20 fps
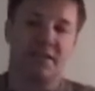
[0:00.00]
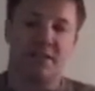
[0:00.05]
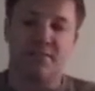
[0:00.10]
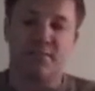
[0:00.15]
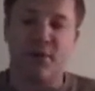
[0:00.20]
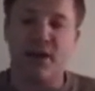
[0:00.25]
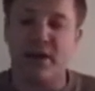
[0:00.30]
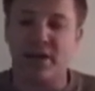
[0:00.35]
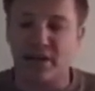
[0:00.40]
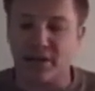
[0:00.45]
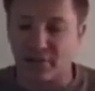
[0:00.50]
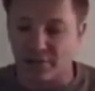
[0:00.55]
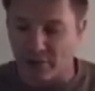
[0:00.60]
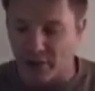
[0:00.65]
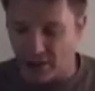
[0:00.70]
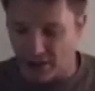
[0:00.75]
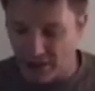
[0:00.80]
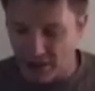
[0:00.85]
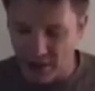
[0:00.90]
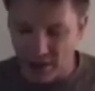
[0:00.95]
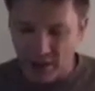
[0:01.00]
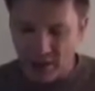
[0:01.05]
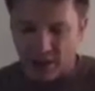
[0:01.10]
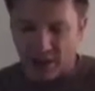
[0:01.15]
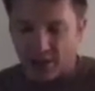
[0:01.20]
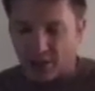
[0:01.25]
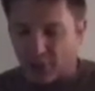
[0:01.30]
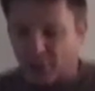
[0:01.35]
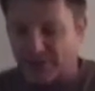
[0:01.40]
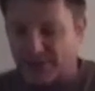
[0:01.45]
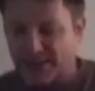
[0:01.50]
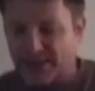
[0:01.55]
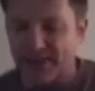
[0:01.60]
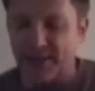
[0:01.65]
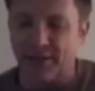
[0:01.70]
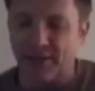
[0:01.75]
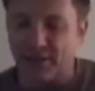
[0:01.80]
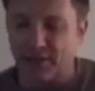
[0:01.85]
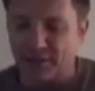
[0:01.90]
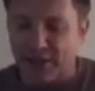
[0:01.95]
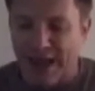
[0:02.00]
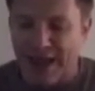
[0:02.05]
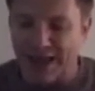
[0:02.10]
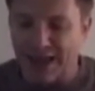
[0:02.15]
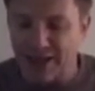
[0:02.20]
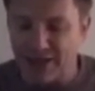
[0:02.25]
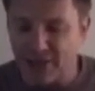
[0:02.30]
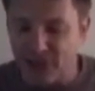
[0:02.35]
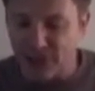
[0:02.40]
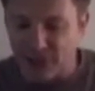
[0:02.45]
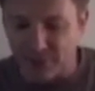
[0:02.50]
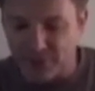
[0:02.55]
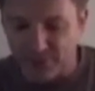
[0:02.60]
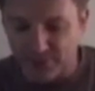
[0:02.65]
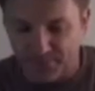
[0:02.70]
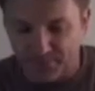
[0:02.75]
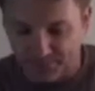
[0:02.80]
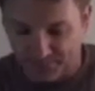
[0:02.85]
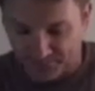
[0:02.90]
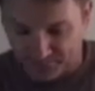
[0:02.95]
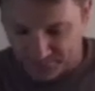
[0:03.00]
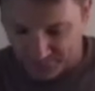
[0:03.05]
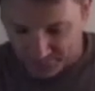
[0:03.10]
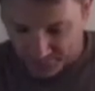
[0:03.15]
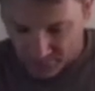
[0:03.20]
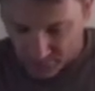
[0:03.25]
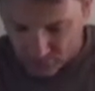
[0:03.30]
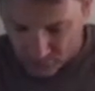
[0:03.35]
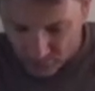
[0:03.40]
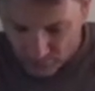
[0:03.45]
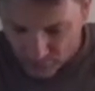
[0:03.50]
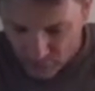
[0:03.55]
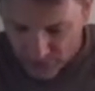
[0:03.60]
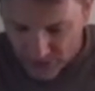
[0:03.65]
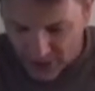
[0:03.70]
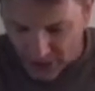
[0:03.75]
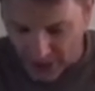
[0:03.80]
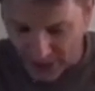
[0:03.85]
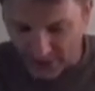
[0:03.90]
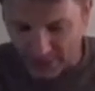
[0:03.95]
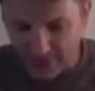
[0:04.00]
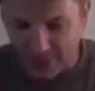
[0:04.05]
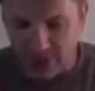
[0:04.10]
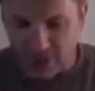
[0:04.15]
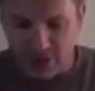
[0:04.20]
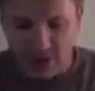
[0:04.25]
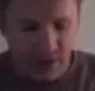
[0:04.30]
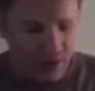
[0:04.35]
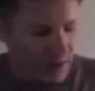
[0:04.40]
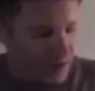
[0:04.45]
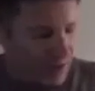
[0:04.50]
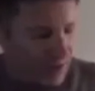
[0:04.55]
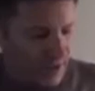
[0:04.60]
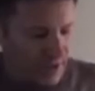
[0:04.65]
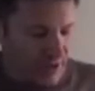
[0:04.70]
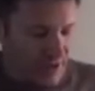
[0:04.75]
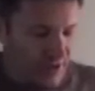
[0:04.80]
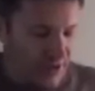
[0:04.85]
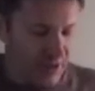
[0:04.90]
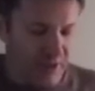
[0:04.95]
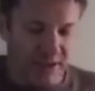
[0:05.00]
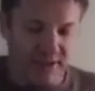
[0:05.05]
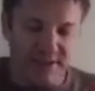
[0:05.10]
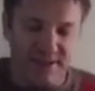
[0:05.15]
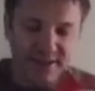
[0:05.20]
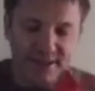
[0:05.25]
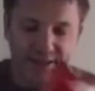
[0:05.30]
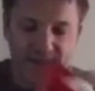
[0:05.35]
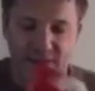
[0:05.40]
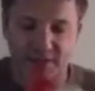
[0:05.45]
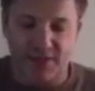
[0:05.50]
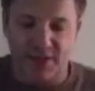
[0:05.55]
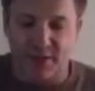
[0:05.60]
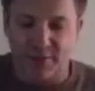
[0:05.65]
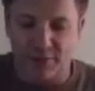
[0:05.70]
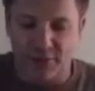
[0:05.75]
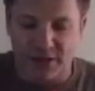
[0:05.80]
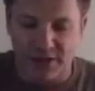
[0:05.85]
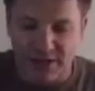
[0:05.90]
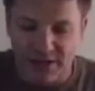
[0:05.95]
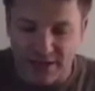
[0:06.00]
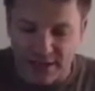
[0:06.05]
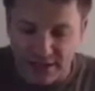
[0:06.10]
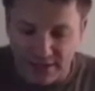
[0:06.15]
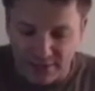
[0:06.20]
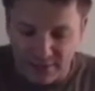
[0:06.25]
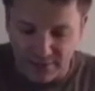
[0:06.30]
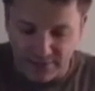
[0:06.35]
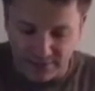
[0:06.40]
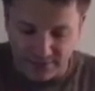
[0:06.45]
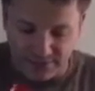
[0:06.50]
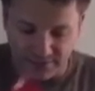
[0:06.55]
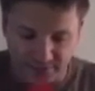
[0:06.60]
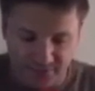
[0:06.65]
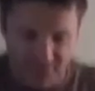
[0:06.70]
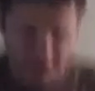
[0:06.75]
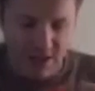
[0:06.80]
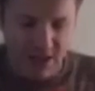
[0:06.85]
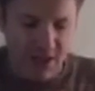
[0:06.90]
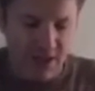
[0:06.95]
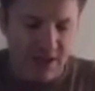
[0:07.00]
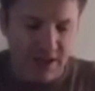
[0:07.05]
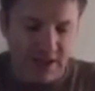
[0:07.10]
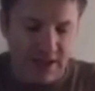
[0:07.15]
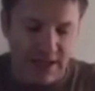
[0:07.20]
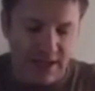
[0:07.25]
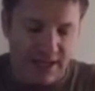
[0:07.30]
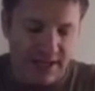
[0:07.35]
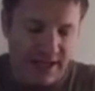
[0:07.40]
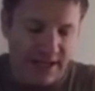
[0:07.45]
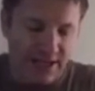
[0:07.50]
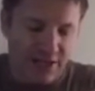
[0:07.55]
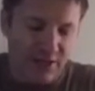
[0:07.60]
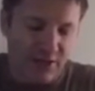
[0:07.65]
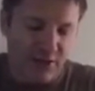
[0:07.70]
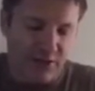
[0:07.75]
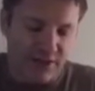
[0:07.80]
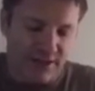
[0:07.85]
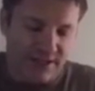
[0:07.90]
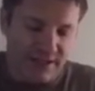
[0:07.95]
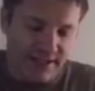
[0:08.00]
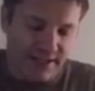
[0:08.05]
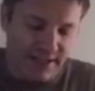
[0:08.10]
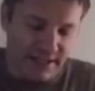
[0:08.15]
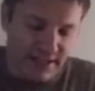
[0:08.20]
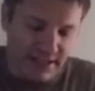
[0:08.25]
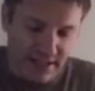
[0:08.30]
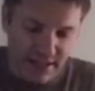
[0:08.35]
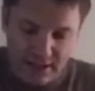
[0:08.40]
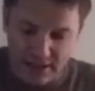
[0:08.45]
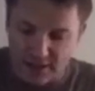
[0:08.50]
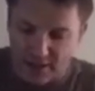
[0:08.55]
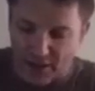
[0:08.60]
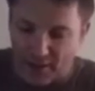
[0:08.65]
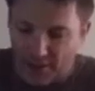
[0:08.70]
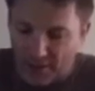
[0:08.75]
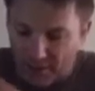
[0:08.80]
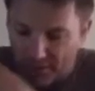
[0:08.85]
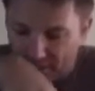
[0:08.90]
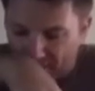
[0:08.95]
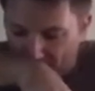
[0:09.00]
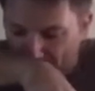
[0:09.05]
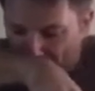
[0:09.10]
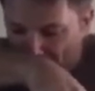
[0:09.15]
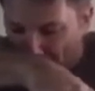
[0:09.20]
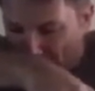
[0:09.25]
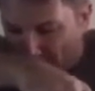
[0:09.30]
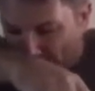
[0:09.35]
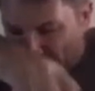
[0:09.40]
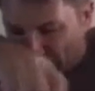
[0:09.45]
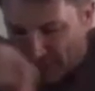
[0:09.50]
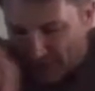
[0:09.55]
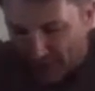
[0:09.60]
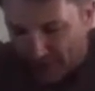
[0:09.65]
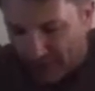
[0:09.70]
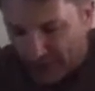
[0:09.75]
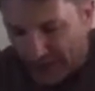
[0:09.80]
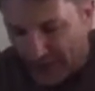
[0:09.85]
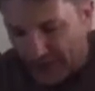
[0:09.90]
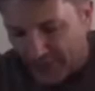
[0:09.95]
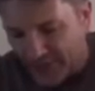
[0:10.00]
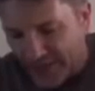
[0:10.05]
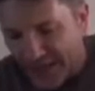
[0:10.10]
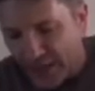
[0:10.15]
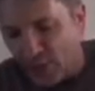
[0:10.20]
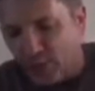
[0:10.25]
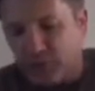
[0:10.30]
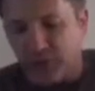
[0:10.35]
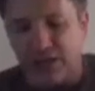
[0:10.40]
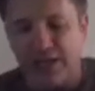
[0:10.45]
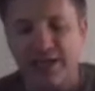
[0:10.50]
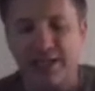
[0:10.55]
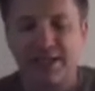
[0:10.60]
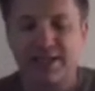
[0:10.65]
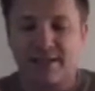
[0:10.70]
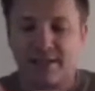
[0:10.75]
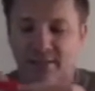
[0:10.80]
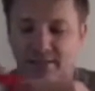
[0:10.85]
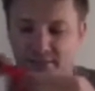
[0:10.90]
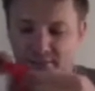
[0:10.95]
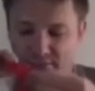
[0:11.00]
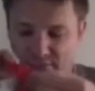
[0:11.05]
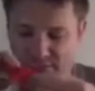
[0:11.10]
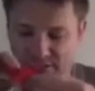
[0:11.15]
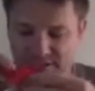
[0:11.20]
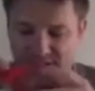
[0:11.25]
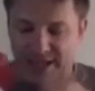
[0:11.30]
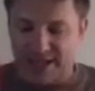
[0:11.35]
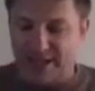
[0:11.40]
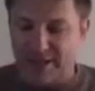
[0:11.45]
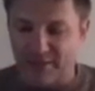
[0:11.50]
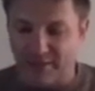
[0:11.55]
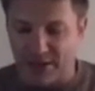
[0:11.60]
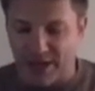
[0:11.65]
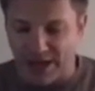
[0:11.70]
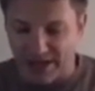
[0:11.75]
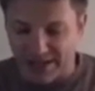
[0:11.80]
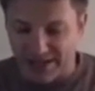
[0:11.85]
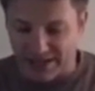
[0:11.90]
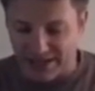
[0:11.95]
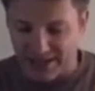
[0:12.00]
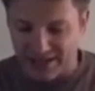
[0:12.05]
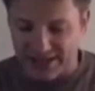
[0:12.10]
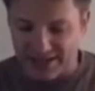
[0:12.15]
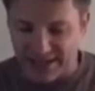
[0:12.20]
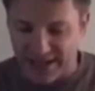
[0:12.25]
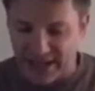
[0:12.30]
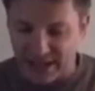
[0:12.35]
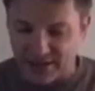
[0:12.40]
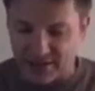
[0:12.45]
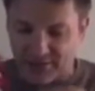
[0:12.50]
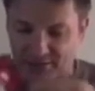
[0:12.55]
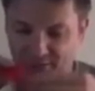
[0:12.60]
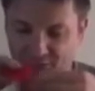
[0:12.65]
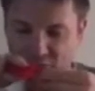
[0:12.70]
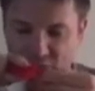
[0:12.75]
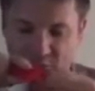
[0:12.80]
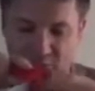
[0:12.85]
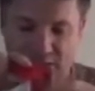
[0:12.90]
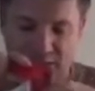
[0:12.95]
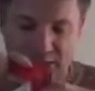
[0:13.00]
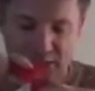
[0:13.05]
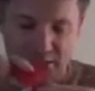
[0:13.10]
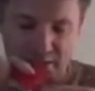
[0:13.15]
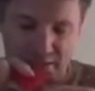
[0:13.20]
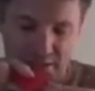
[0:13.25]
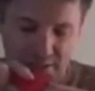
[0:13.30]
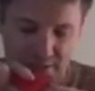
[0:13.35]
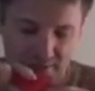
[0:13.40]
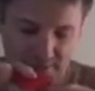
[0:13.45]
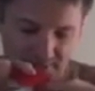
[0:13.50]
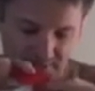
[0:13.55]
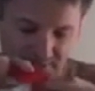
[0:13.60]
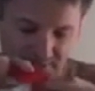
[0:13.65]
as a bug in a rug. We seal this package. I'm going to just go ahead and seal this up right now. And as you can see, I have now placed the second box inside the first box.